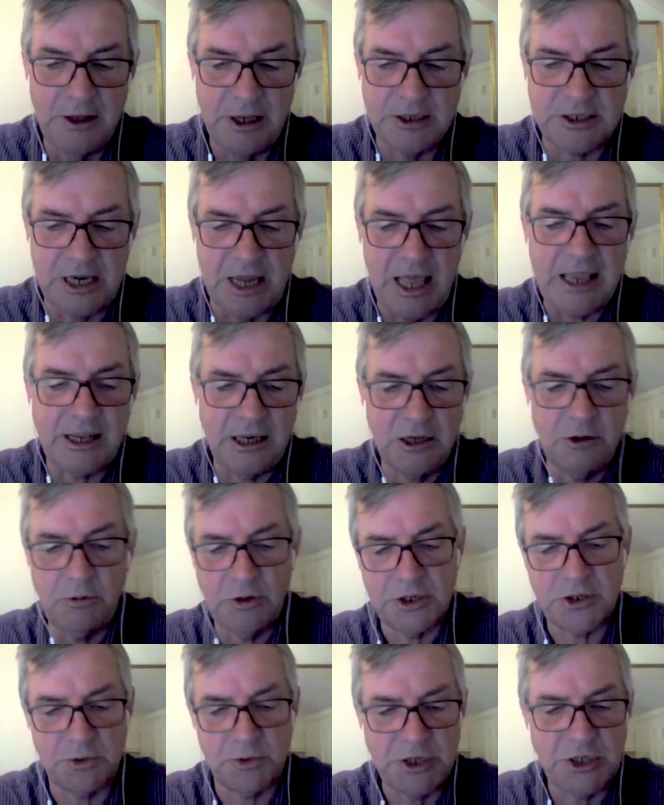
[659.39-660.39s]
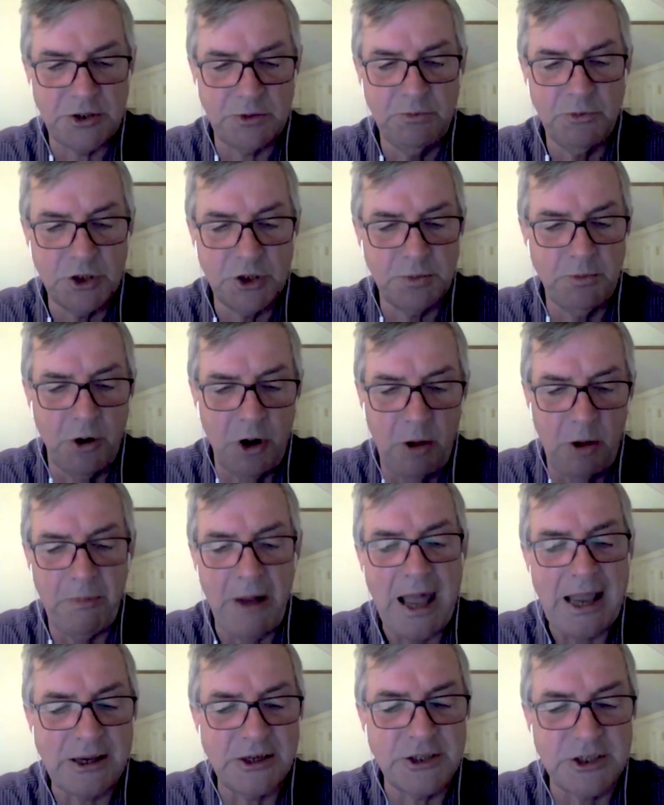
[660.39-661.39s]
it's likely we'll switch much more
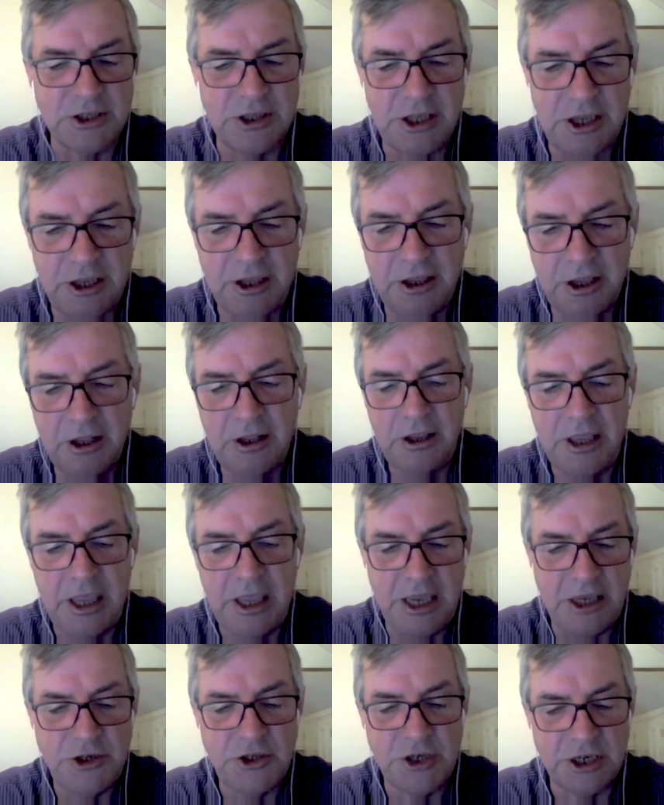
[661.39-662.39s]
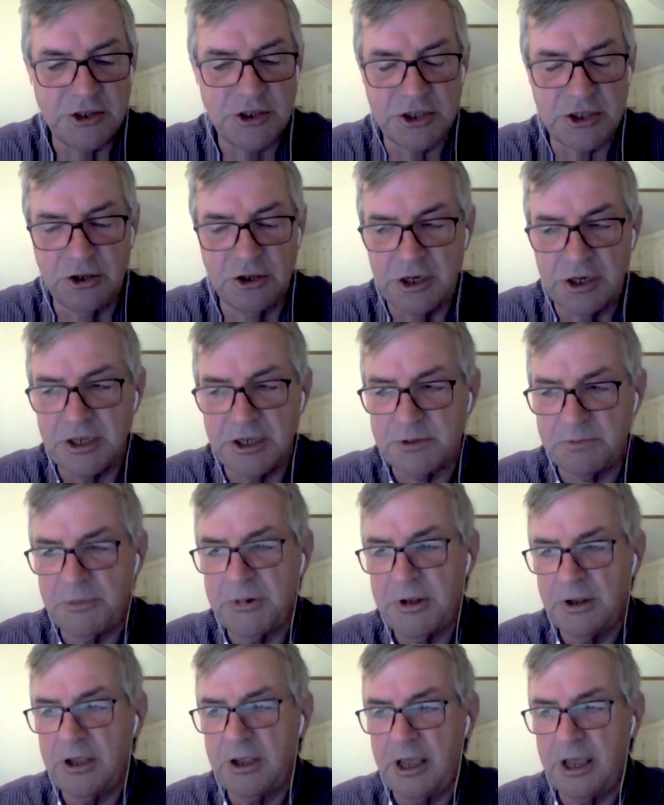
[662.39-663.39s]
back to the aging studies
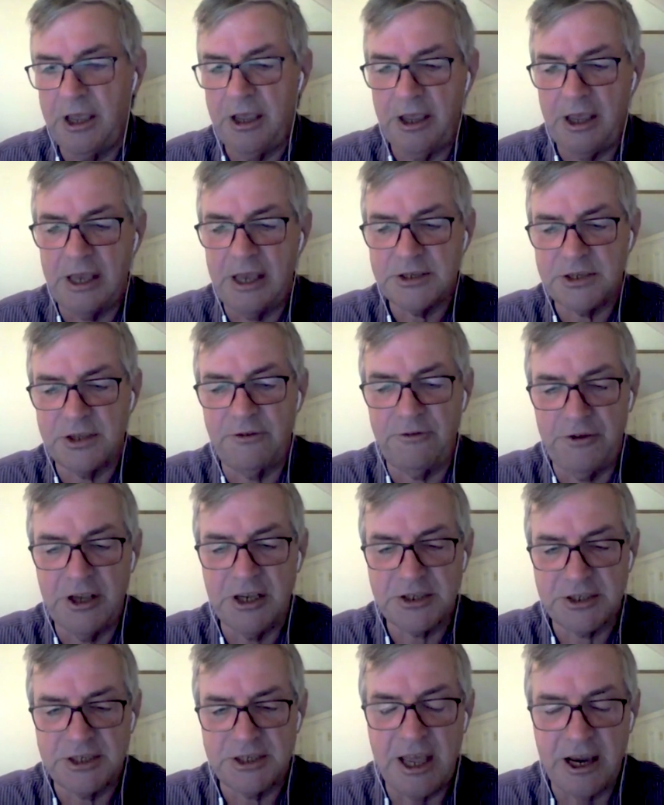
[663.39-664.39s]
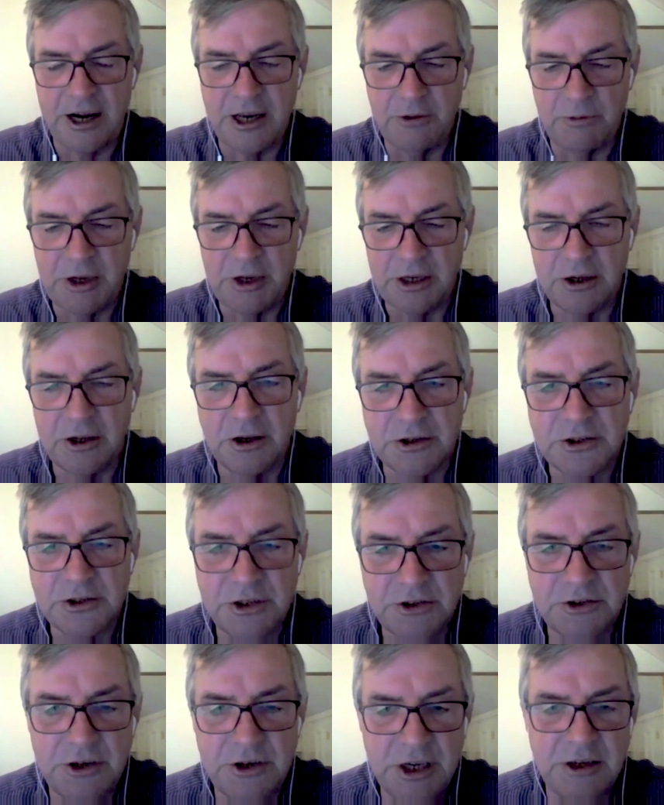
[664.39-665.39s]
as the first area we can
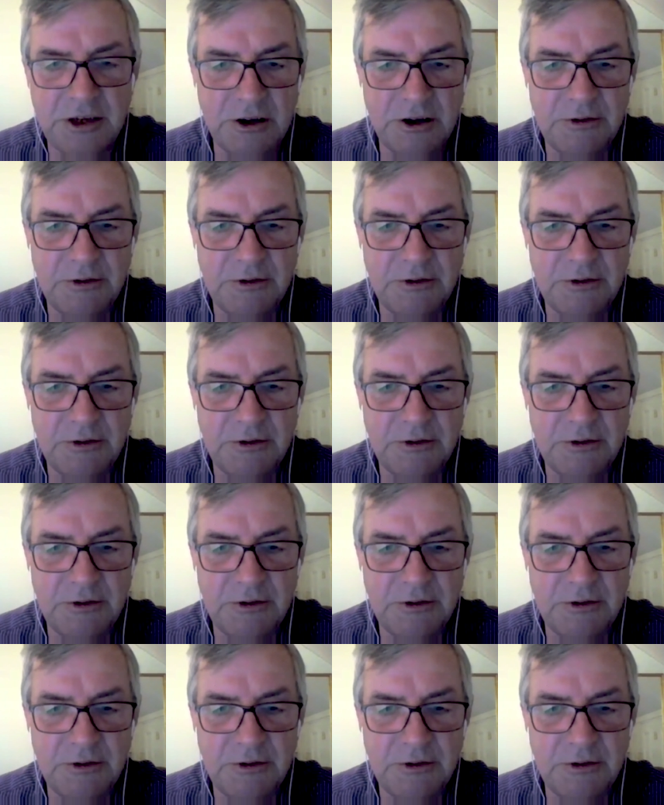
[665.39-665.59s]
concentrate